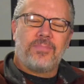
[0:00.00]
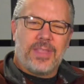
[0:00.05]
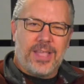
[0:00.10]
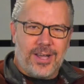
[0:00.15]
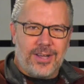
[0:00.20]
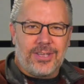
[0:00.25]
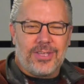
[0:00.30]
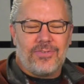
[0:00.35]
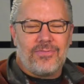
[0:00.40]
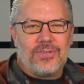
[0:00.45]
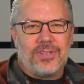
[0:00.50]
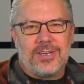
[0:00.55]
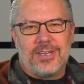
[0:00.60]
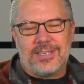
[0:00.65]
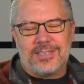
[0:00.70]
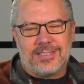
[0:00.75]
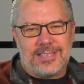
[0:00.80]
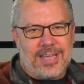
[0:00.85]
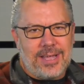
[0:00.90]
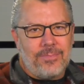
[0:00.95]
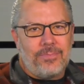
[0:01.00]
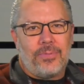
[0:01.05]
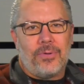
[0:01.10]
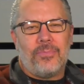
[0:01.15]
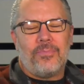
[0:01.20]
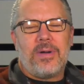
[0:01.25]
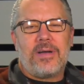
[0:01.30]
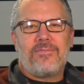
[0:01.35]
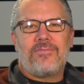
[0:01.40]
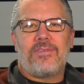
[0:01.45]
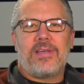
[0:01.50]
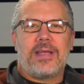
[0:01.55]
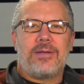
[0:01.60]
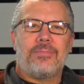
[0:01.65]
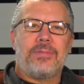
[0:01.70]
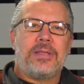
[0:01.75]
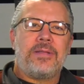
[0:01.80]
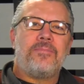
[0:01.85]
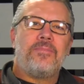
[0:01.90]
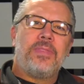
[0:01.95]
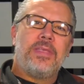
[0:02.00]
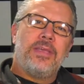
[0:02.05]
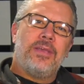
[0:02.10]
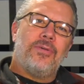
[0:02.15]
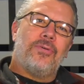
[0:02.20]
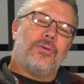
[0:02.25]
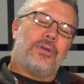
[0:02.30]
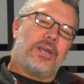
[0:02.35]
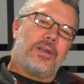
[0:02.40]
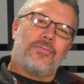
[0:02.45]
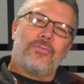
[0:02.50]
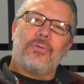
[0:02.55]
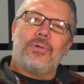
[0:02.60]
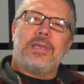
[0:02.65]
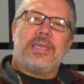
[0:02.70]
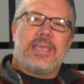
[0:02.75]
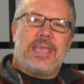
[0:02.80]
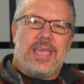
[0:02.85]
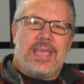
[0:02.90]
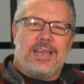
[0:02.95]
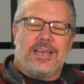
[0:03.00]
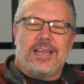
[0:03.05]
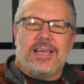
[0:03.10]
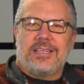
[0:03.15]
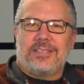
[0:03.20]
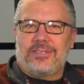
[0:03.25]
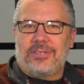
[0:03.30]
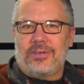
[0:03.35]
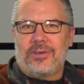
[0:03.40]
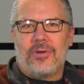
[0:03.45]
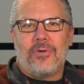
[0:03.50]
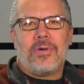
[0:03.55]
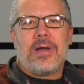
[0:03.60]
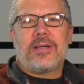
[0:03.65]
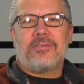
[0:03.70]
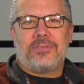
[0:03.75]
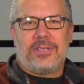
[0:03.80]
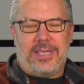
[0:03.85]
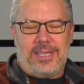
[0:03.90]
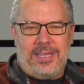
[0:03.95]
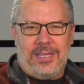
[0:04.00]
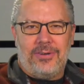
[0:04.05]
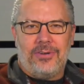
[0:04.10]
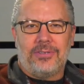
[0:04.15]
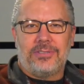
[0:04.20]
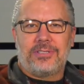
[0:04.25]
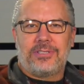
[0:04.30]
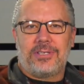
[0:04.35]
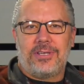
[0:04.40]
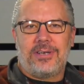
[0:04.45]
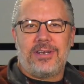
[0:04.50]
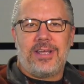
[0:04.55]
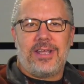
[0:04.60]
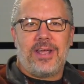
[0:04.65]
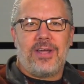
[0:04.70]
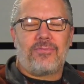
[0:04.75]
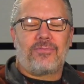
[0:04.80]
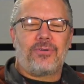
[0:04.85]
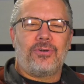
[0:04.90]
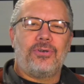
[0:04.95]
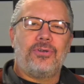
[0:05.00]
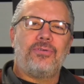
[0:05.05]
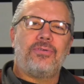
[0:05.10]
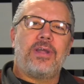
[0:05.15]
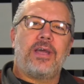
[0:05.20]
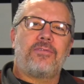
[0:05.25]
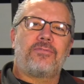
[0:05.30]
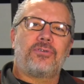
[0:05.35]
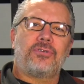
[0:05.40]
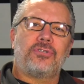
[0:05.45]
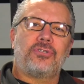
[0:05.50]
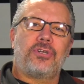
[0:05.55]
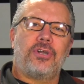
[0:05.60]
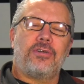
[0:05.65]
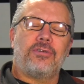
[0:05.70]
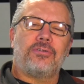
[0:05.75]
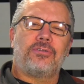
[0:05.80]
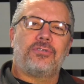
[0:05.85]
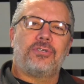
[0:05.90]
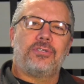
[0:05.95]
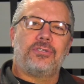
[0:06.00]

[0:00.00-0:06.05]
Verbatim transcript: I'll give you an example. My family whenever we can, like to go out to eat on Sunday afternoon after church.